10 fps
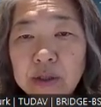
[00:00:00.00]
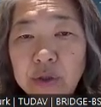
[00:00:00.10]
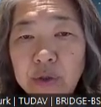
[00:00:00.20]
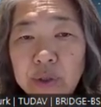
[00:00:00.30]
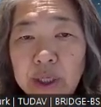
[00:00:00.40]

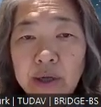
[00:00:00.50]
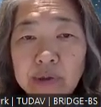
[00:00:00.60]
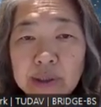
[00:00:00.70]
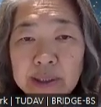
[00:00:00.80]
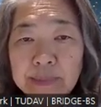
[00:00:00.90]
So
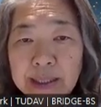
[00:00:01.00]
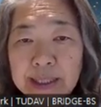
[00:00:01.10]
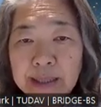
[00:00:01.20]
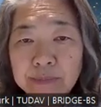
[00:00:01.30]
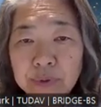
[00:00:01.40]
here are some
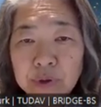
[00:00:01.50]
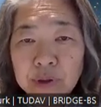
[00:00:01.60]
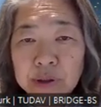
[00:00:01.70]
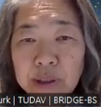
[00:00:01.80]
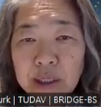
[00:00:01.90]

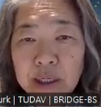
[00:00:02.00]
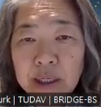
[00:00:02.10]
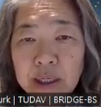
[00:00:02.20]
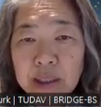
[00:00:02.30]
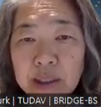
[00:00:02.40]
examples
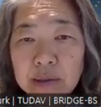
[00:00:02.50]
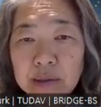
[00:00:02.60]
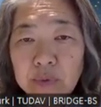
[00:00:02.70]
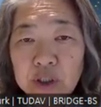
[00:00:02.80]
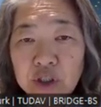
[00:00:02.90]

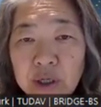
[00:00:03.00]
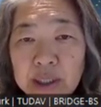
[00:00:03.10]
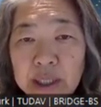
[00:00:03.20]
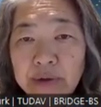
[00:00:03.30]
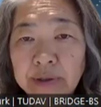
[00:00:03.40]
which
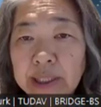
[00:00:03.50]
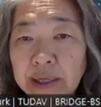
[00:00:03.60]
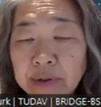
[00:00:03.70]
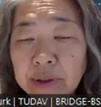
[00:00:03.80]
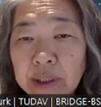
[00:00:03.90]
are carried
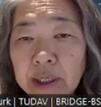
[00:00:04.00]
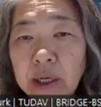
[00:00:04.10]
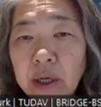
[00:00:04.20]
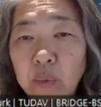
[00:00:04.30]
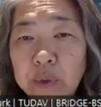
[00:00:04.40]
out
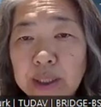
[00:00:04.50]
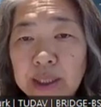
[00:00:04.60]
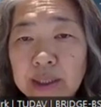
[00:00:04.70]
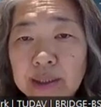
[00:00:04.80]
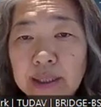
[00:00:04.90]

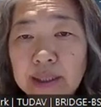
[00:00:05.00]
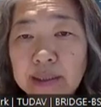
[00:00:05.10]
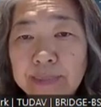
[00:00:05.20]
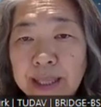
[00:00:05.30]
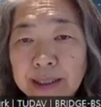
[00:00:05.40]
within
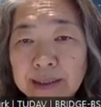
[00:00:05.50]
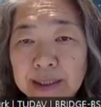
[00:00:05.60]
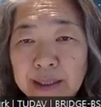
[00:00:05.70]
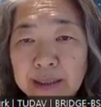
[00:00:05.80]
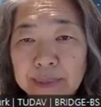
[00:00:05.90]
the Black
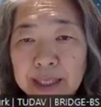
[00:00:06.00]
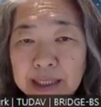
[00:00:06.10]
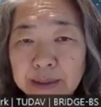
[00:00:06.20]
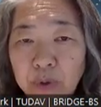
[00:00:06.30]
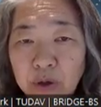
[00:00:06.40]
Sea
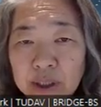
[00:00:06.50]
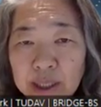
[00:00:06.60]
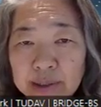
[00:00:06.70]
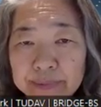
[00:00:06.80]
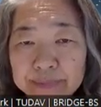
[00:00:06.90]
BS
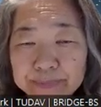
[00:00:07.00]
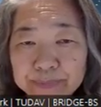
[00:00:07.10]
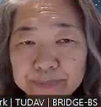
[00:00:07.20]
project.